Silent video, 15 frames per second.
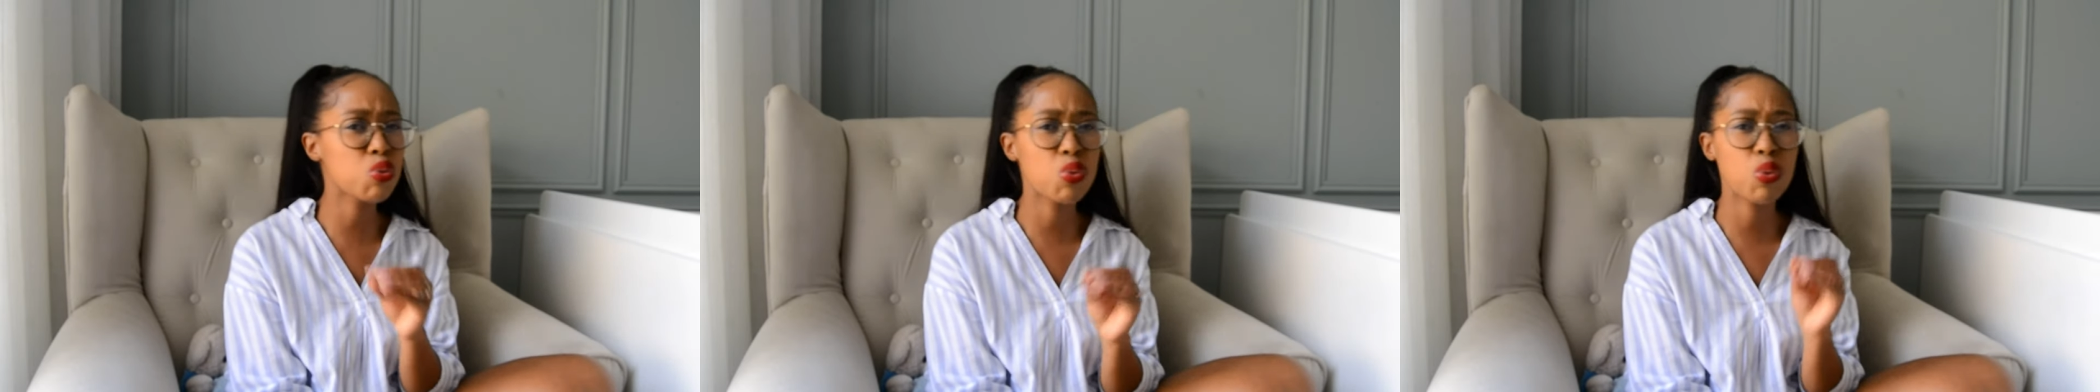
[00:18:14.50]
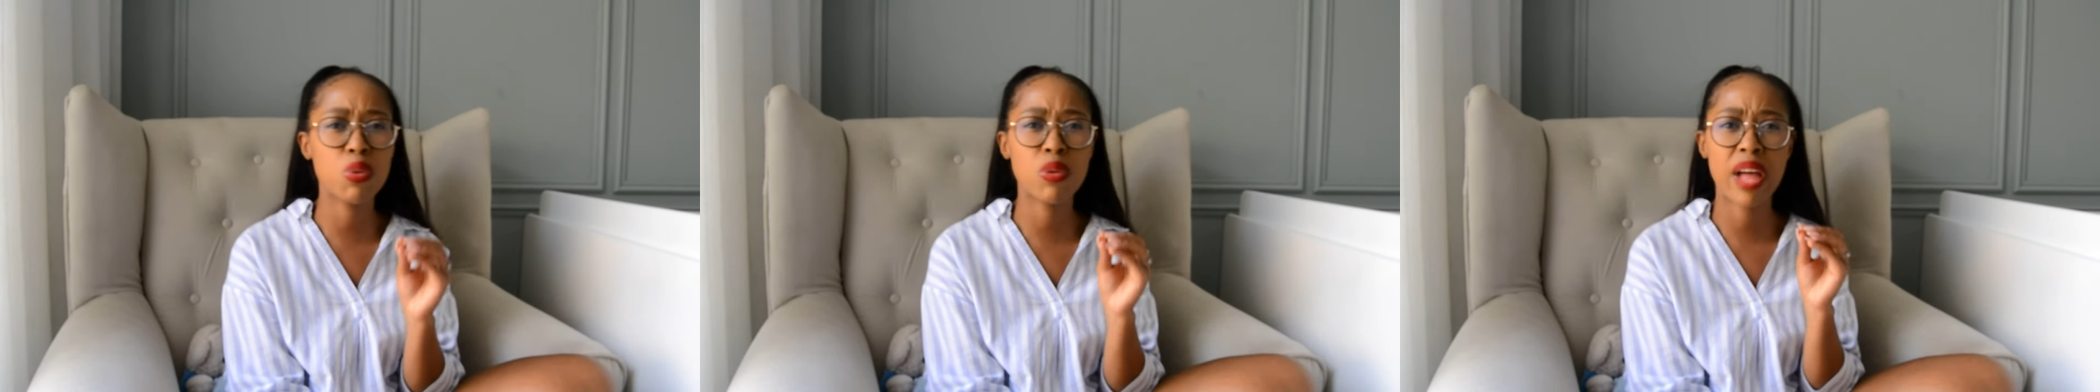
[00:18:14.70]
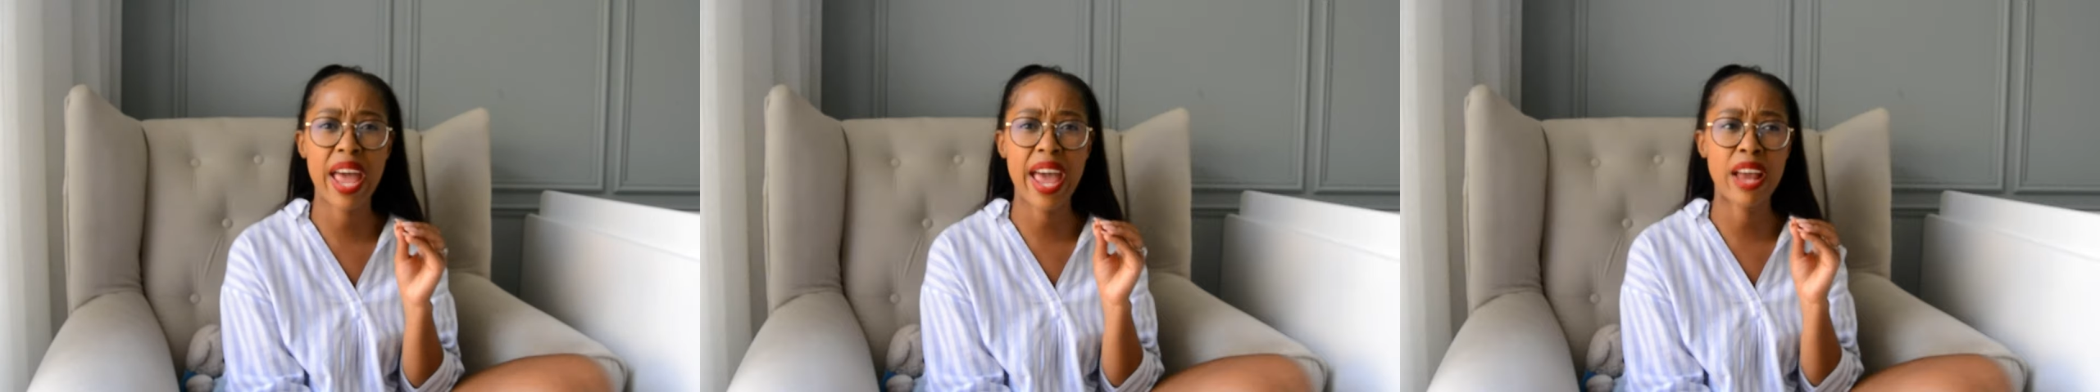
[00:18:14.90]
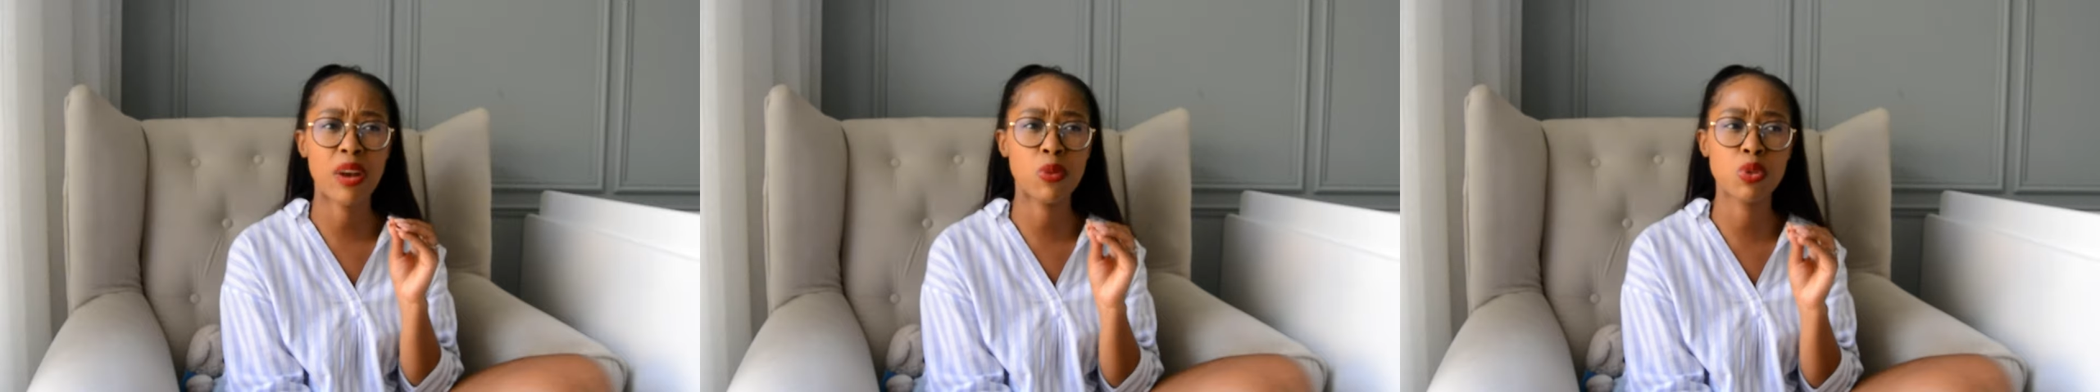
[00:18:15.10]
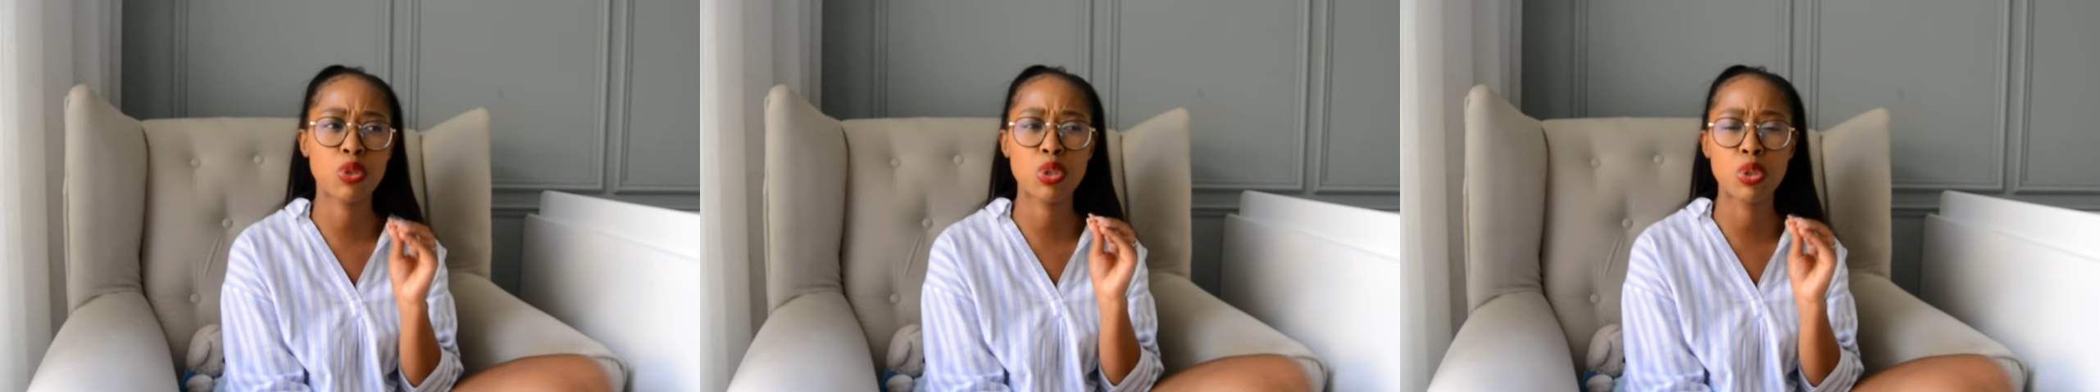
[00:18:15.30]
go to
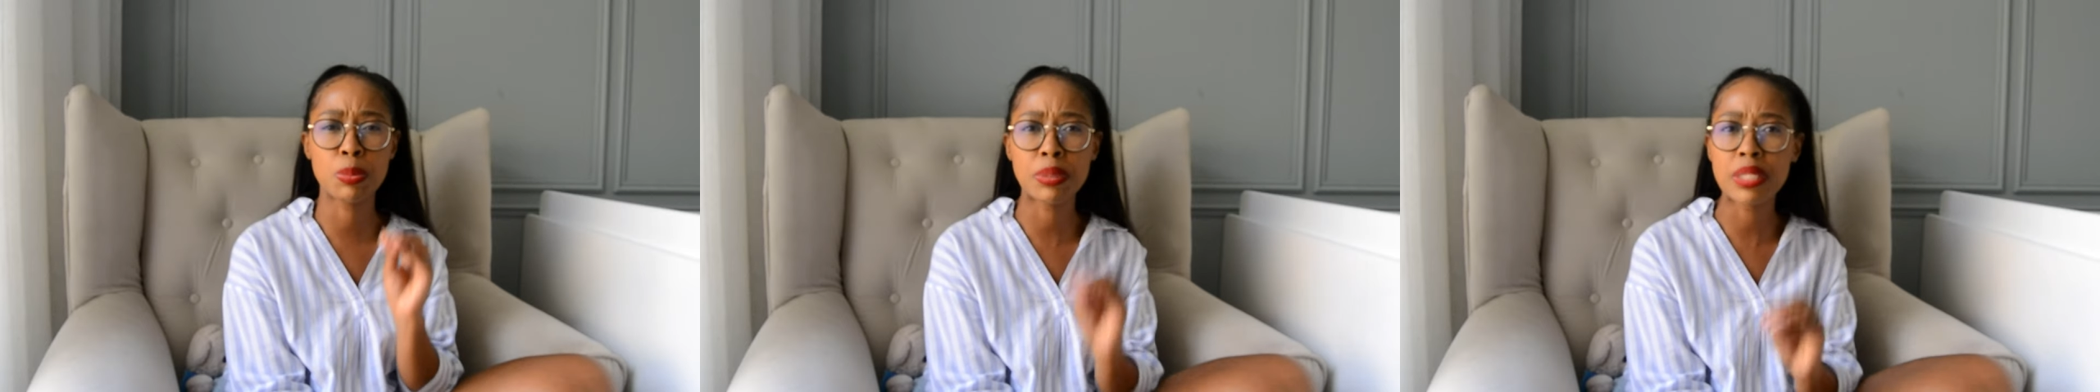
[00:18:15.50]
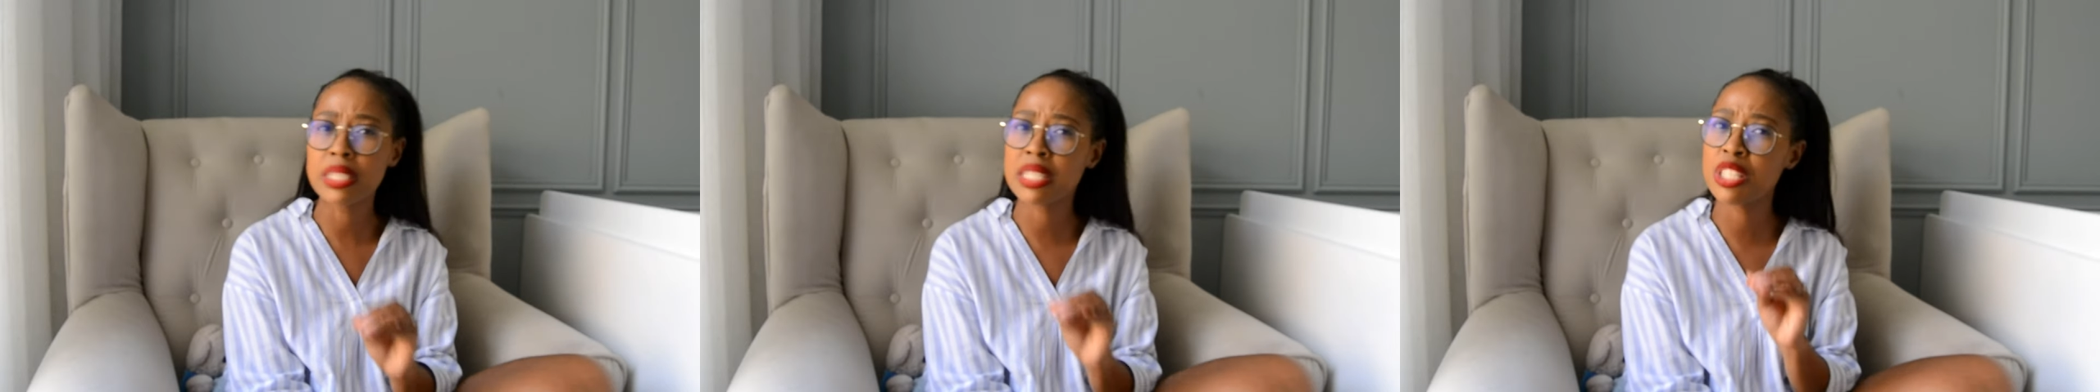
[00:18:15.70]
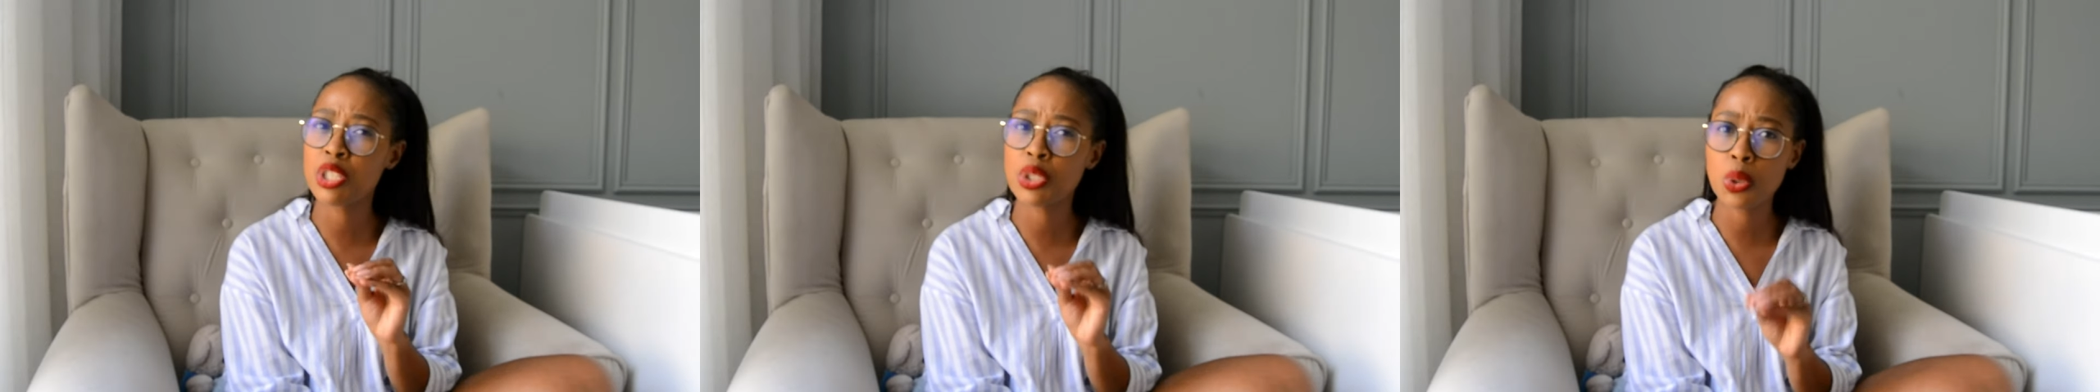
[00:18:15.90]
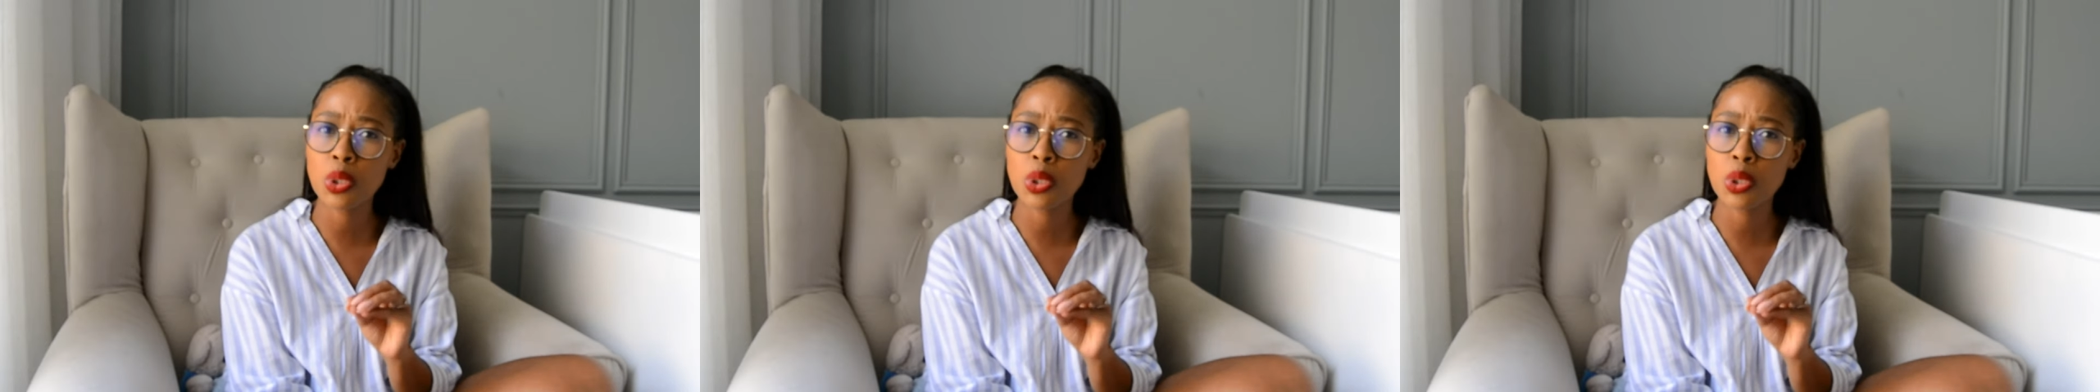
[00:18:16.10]
school and also to